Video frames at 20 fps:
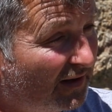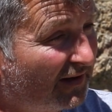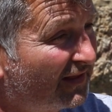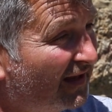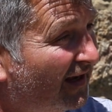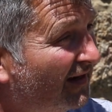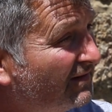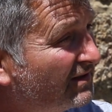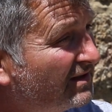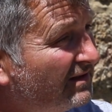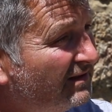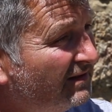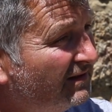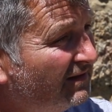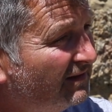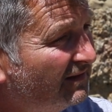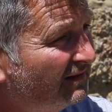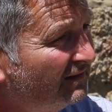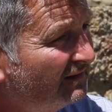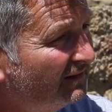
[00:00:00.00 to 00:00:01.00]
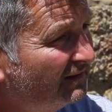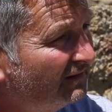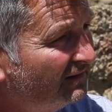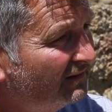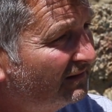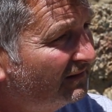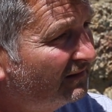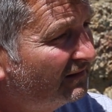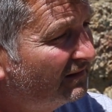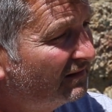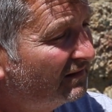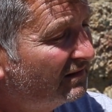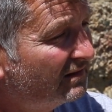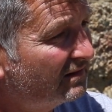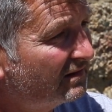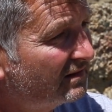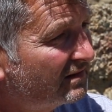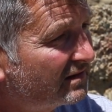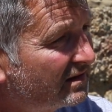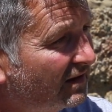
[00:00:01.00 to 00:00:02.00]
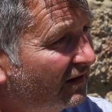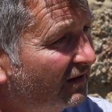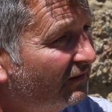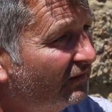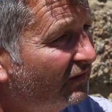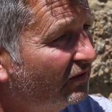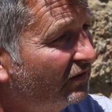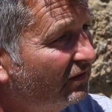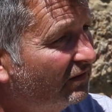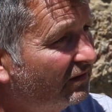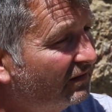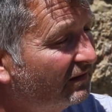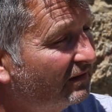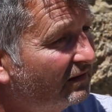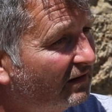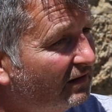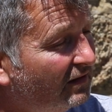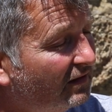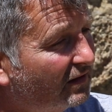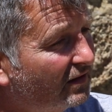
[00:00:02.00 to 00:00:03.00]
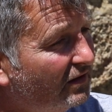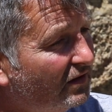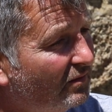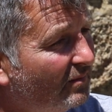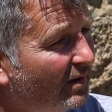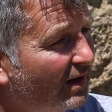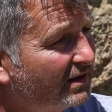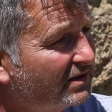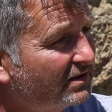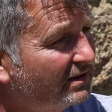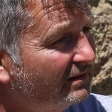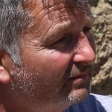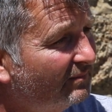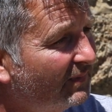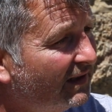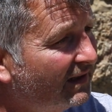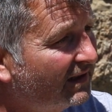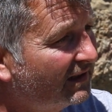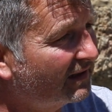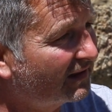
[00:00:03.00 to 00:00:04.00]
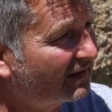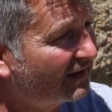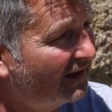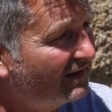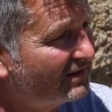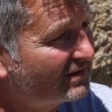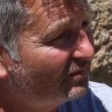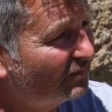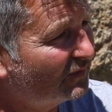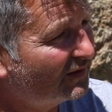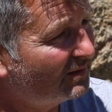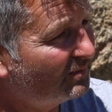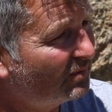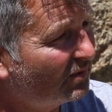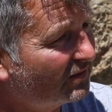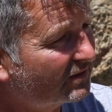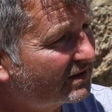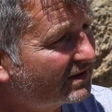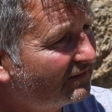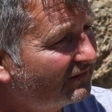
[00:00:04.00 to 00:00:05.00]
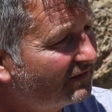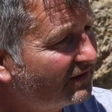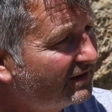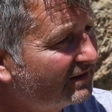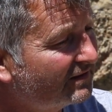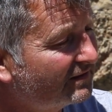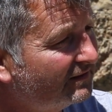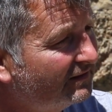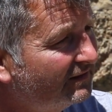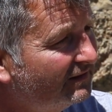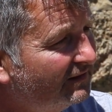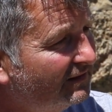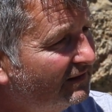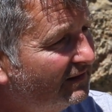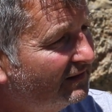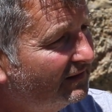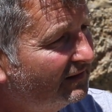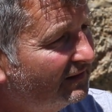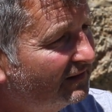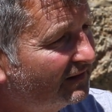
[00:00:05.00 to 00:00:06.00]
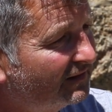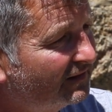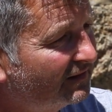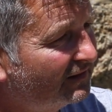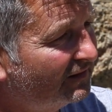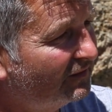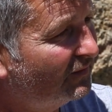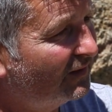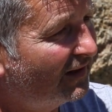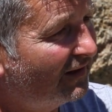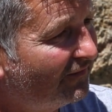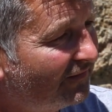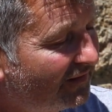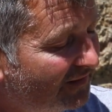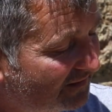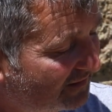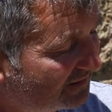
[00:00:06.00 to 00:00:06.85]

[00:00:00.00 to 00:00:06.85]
1,000. So can you imagine making 1,000 withy pots every year? You wouldn't have